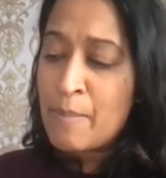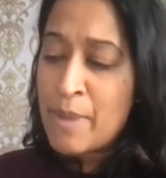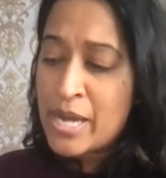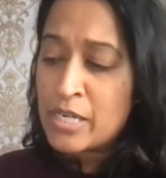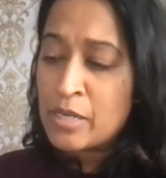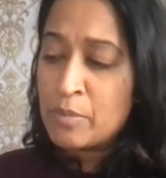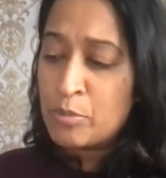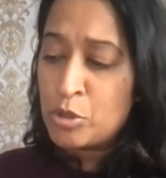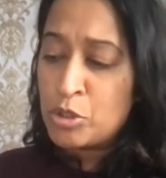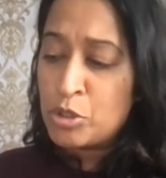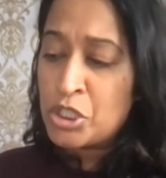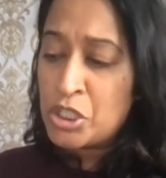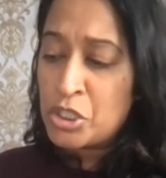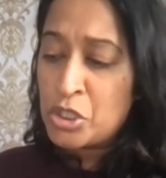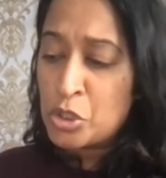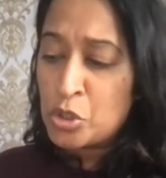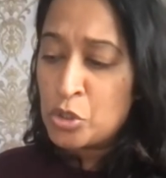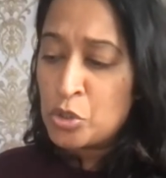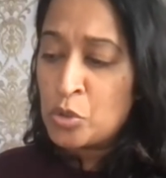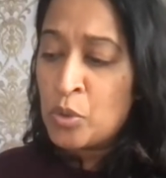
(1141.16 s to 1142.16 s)
Amanda Bucci,
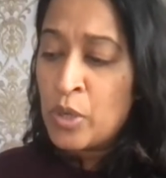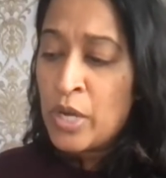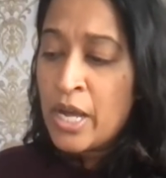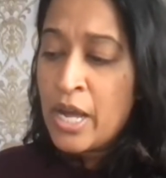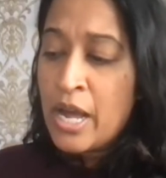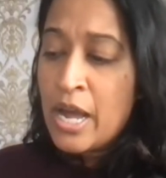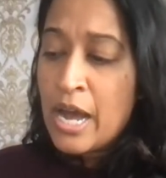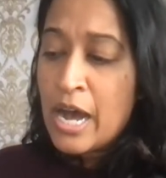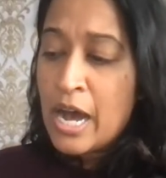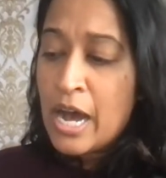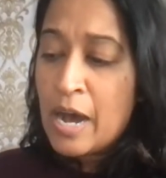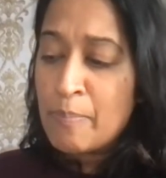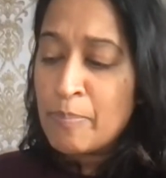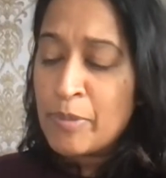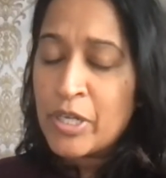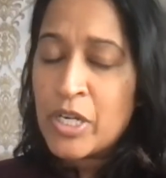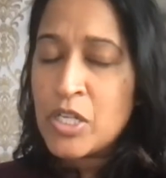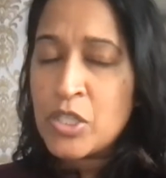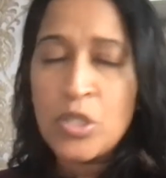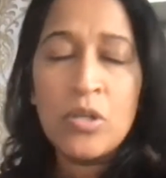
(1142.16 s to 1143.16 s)
do? Um,
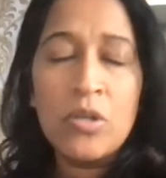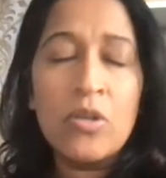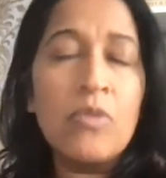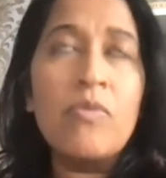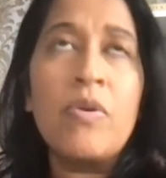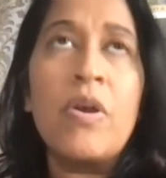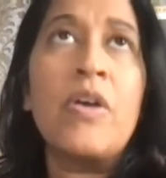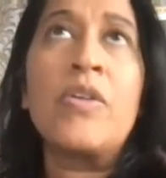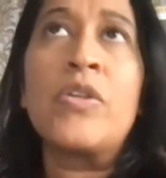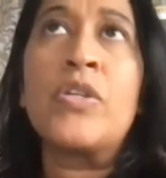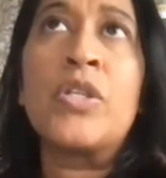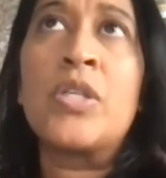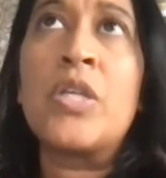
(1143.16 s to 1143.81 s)
because you're,